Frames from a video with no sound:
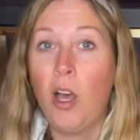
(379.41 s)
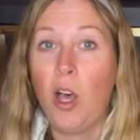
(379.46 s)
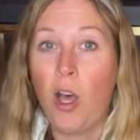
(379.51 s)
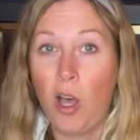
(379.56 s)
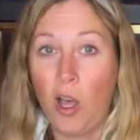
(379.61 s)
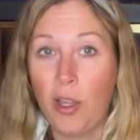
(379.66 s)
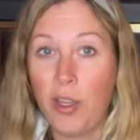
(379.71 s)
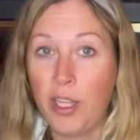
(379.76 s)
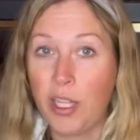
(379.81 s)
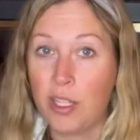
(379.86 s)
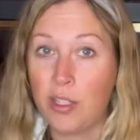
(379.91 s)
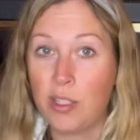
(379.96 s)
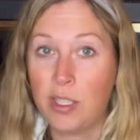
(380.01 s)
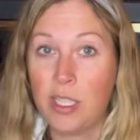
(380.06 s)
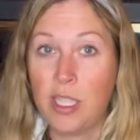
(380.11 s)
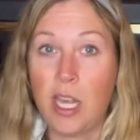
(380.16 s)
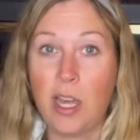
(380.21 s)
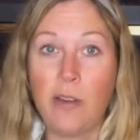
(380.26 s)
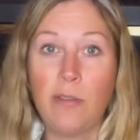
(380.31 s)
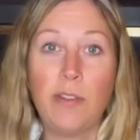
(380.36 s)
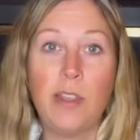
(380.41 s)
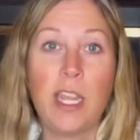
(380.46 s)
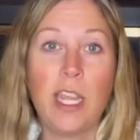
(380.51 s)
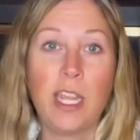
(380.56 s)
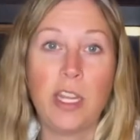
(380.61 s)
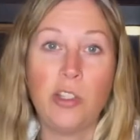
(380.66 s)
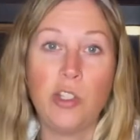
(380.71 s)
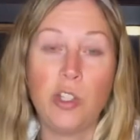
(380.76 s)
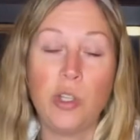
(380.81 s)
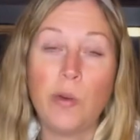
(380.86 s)
All that good stuff.
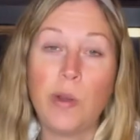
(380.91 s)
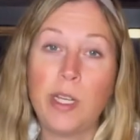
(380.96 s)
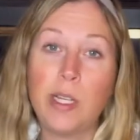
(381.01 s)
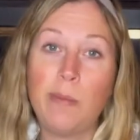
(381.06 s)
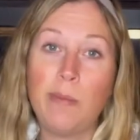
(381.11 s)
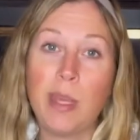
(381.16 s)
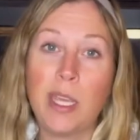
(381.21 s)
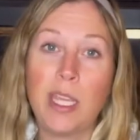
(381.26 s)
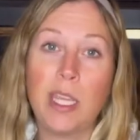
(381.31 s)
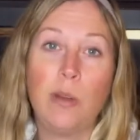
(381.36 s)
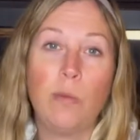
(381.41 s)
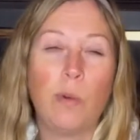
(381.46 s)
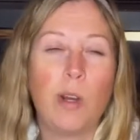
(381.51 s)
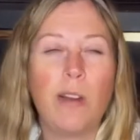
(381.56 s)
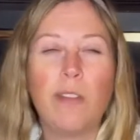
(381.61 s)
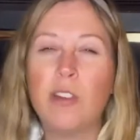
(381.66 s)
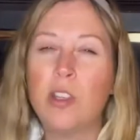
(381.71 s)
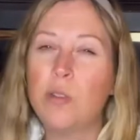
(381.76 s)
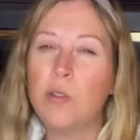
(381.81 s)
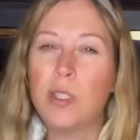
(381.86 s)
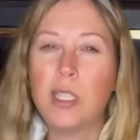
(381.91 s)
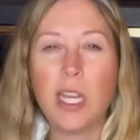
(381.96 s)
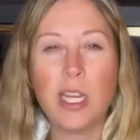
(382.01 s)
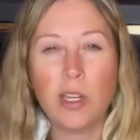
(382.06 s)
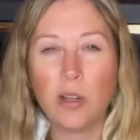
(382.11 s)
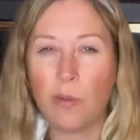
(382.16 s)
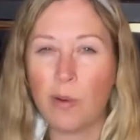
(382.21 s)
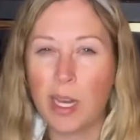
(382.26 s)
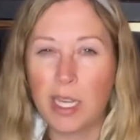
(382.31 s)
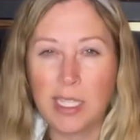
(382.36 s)
And you end up making whatever you set
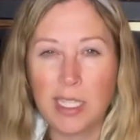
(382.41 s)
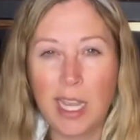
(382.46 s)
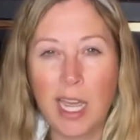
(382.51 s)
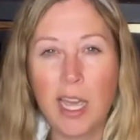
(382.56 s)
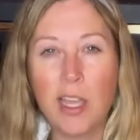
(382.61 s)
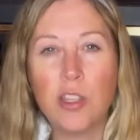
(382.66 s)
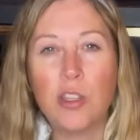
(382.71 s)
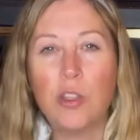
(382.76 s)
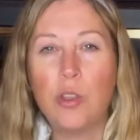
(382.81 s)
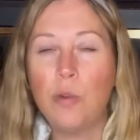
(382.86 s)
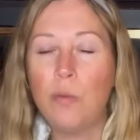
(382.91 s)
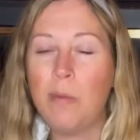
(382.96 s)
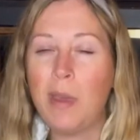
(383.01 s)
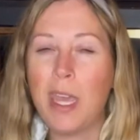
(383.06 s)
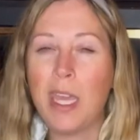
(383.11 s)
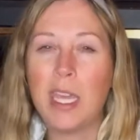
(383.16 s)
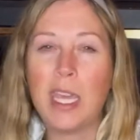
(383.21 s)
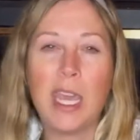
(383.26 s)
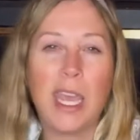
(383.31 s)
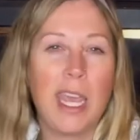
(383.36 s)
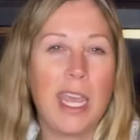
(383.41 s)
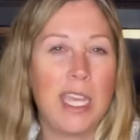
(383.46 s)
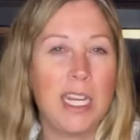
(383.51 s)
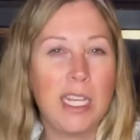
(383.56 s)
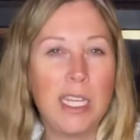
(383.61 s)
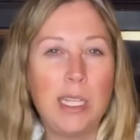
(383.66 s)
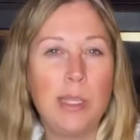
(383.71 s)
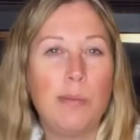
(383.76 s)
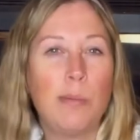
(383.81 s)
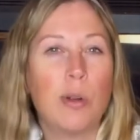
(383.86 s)
your rates at, you make
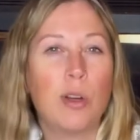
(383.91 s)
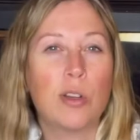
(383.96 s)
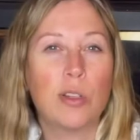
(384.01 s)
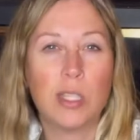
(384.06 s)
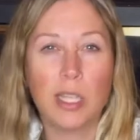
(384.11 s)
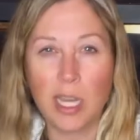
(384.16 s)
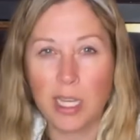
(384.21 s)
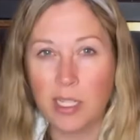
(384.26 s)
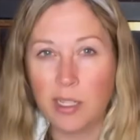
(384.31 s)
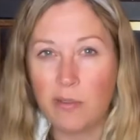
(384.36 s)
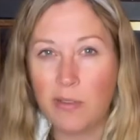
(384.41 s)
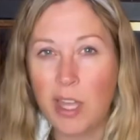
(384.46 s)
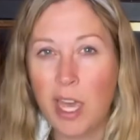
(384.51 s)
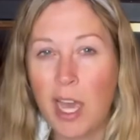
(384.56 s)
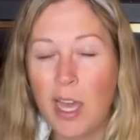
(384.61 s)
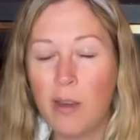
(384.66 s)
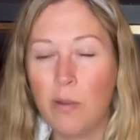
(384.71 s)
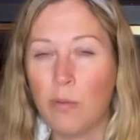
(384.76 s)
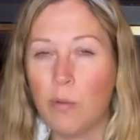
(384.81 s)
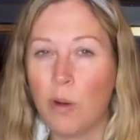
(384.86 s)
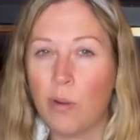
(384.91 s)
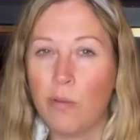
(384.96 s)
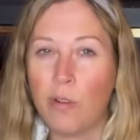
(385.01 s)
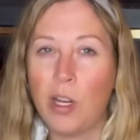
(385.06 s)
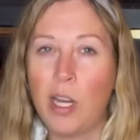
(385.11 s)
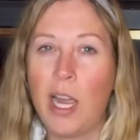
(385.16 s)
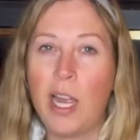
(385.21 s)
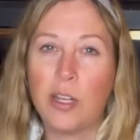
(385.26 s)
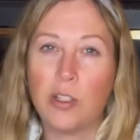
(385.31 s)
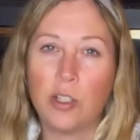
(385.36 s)
eighty percent of that. Rover
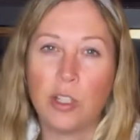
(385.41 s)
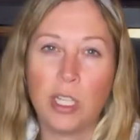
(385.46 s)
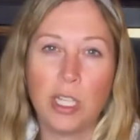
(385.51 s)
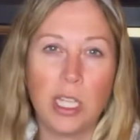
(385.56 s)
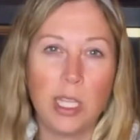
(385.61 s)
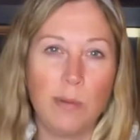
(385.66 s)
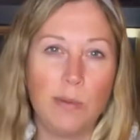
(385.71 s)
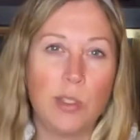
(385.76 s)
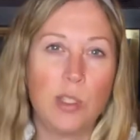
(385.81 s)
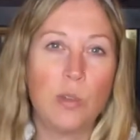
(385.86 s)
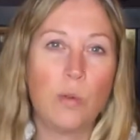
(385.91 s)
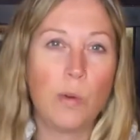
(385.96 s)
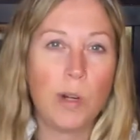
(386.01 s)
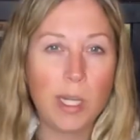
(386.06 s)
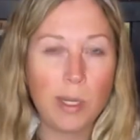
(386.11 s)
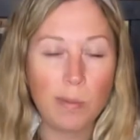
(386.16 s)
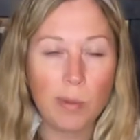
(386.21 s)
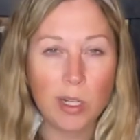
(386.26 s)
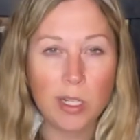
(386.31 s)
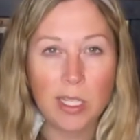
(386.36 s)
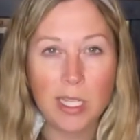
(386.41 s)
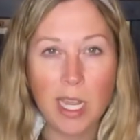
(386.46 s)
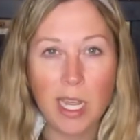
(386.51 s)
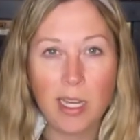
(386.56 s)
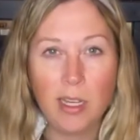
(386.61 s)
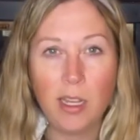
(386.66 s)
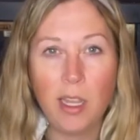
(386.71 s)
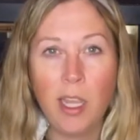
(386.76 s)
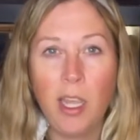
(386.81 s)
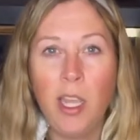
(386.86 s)
actually keeps twenty
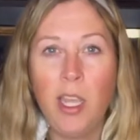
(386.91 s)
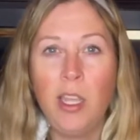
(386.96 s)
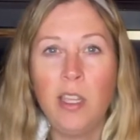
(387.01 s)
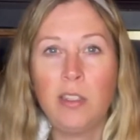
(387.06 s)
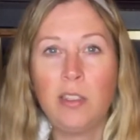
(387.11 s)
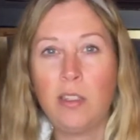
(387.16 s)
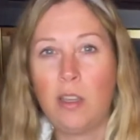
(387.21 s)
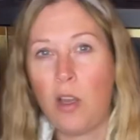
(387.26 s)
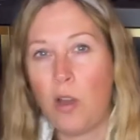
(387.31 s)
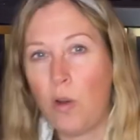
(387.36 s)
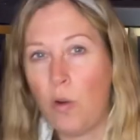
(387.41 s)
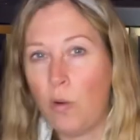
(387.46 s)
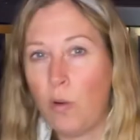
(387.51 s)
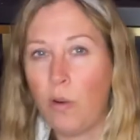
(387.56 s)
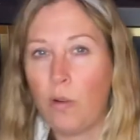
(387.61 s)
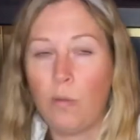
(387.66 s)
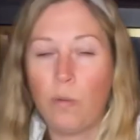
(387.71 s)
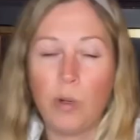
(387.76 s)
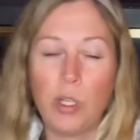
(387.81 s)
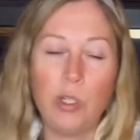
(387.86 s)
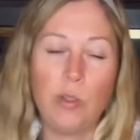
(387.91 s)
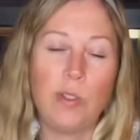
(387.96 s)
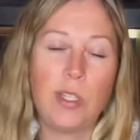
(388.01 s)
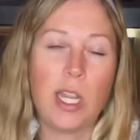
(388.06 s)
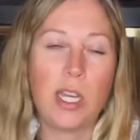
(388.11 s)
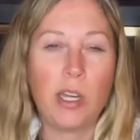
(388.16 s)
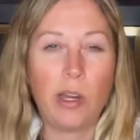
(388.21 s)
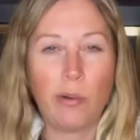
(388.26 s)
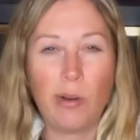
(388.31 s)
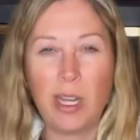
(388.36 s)
percent. So when you set
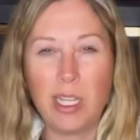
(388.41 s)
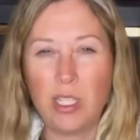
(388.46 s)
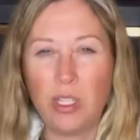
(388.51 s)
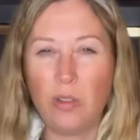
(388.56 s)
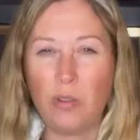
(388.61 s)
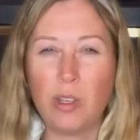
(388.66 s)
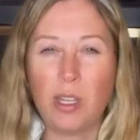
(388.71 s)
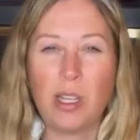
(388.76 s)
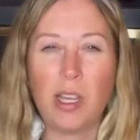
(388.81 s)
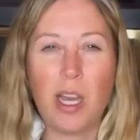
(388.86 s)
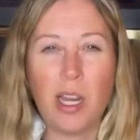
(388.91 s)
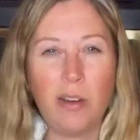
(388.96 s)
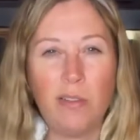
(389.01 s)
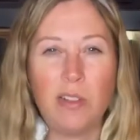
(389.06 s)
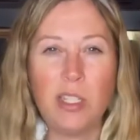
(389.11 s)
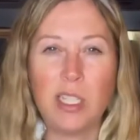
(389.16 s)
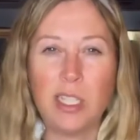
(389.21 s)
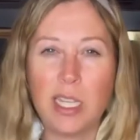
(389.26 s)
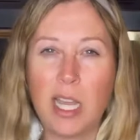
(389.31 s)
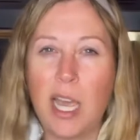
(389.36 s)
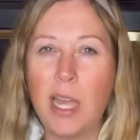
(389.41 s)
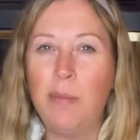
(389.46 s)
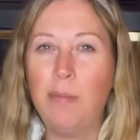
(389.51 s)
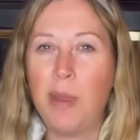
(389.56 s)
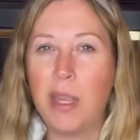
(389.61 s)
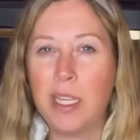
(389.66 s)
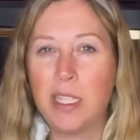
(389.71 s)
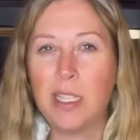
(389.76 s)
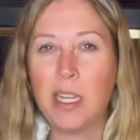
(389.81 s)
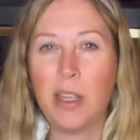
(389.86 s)
your rates, you can kind of decide
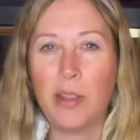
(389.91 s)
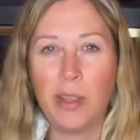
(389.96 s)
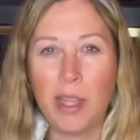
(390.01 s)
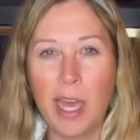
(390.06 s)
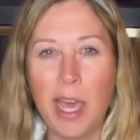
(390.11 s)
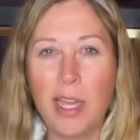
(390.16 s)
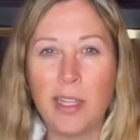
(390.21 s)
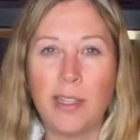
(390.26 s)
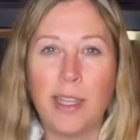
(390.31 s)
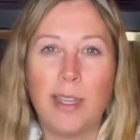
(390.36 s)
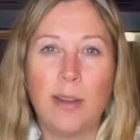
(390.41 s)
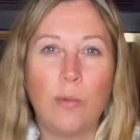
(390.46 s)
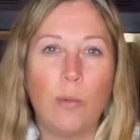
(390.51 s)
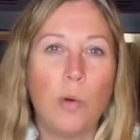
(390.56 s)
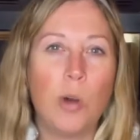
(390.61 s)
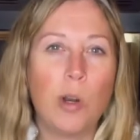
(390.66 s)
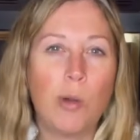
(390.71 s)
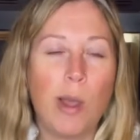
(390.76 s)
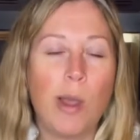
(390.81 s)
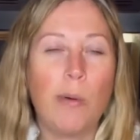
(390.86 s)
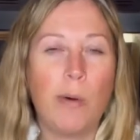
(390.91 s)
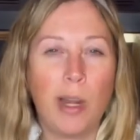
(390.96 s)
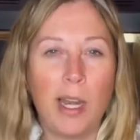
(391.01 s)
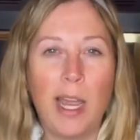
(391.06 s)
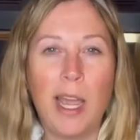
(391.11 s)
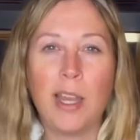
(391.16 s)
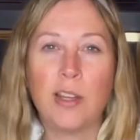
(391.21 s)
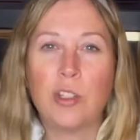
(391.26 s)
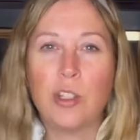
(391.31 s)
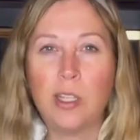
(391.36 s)
based on that, like, what do I want to
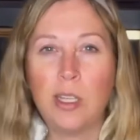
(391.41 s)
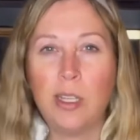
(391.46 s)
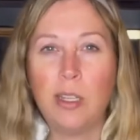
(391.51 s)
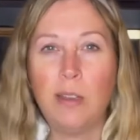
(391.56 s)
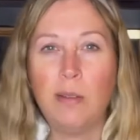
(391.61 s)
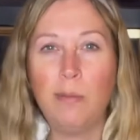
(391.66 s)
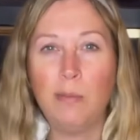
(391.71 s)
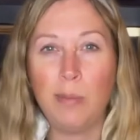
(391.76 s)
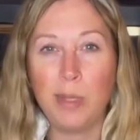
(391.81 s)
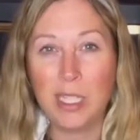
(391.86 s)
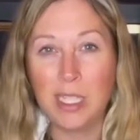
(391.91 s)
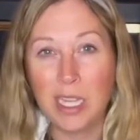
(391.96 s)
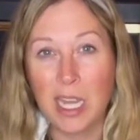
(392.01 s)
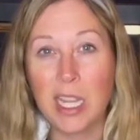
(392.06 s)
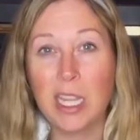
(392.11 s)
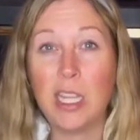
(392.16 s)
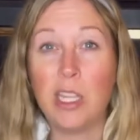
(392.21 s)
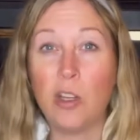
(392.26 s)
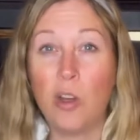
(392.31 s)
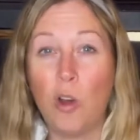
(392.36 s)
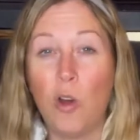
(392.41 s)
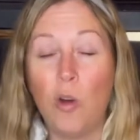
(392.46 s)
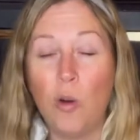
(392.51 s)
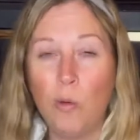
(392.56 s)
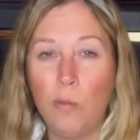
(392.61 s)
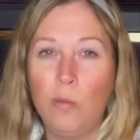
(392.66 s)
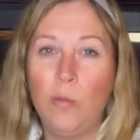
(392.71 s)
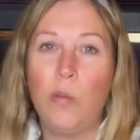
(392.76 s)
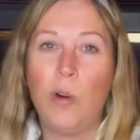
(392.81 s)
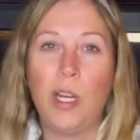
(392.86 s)
actually be taking
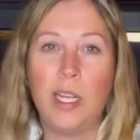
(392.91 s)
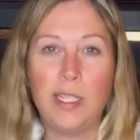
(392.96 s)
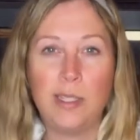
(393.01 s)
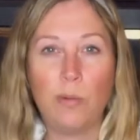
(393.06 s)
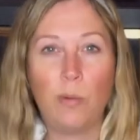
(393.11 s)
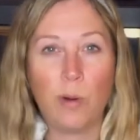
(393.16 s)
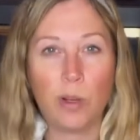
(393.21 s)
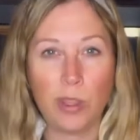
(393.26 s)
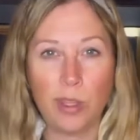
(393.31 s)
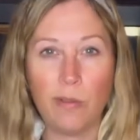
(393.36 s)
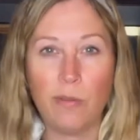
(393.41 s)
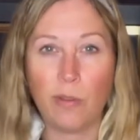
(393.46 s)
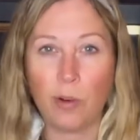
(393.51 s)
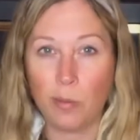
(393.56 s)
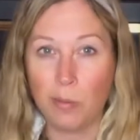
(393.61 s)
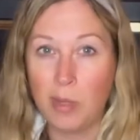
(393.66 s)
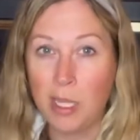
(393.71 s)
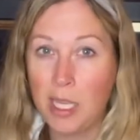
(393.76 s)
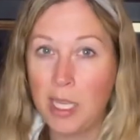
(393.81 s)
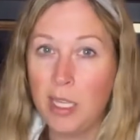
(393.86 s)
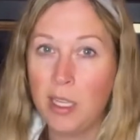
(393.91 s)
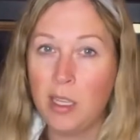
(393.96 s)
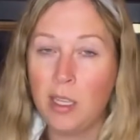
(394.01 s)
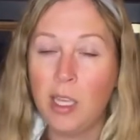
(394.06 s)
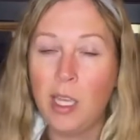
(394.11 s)
home? What is it worth it for me?